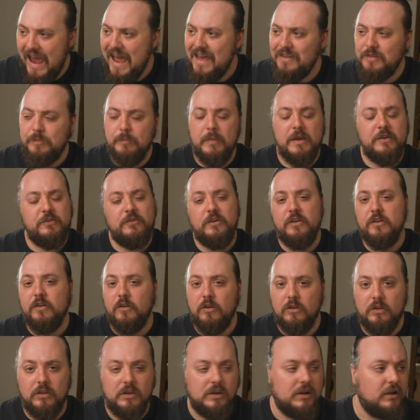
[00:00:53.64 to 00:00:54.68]
as mentioned
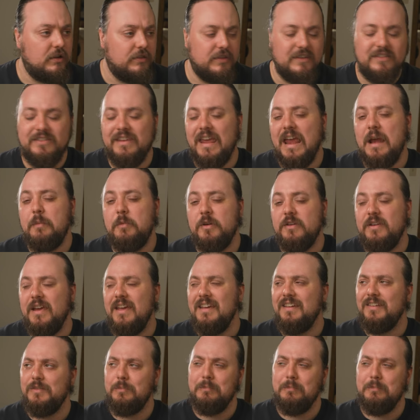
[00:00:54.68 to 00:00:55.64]
earlier, this camera takes